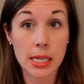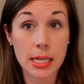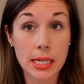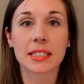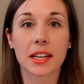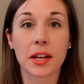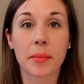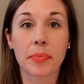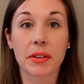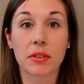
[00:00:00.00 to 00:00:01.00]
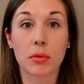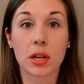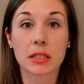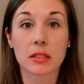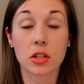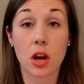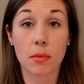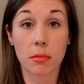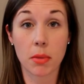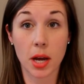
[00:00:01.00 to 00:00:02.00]
in it. Um, if you want to
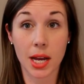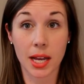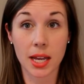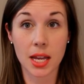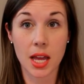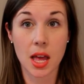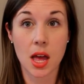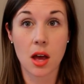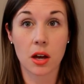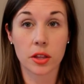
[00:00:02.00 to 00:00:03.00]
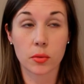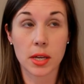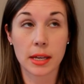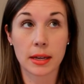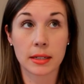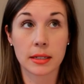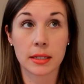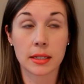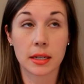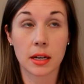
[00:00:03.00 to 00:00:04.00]
stop by on the weekend,
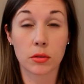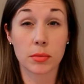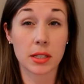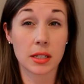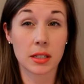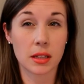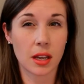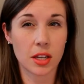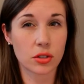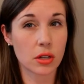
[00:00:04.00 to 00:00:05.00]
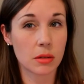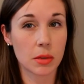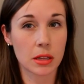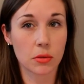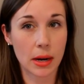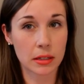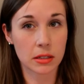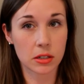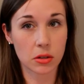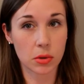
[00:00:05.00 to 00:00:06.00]
it, I'll be in the atrium in the rec
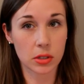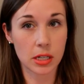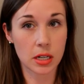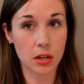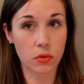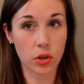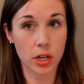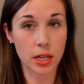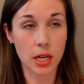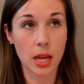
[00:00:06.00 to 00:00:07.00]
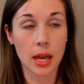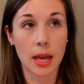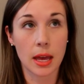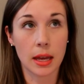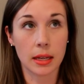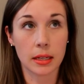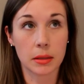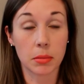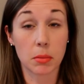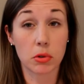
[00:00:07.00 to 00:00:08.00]
center building in Vernon
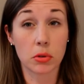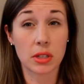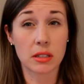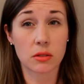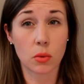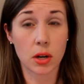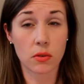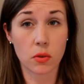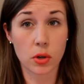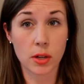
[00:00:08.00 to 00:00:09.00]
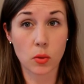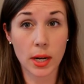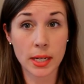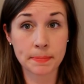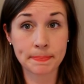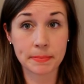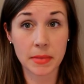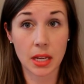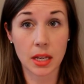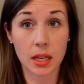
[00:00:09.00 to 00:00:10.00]
and my booth is 141
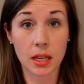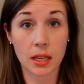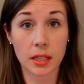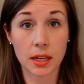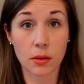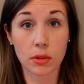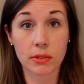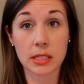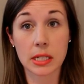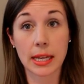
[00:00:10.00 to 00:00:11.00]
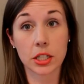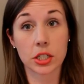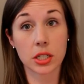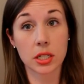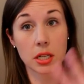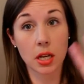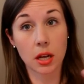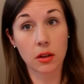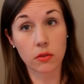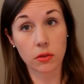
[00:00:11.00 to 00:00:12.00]
and I will have a selection
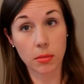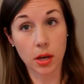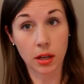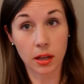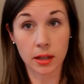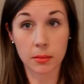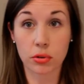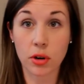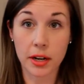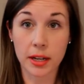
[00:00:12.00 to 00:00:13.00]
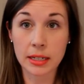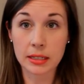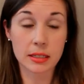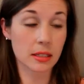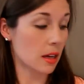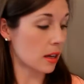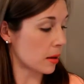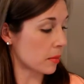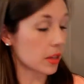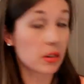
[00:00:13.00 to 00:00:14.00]
of my products.
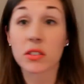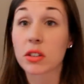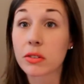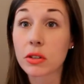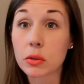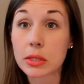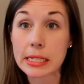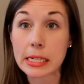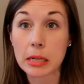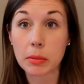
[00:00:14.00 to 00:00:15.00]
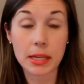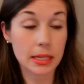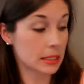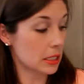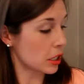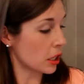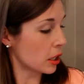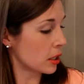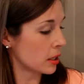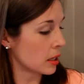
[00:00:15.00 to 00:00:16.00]
Um, I'll give you a few sneak peeks
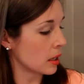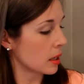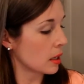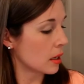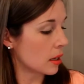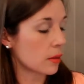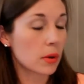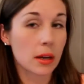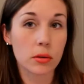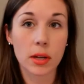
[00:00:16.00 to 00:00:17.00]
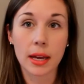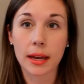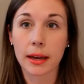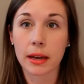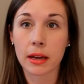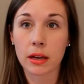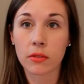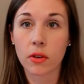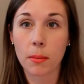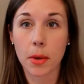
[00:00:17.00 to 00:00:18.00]
here. I will
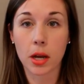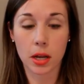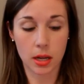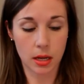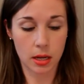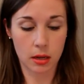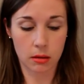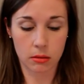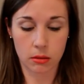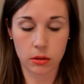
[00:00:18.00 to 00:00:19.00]
have my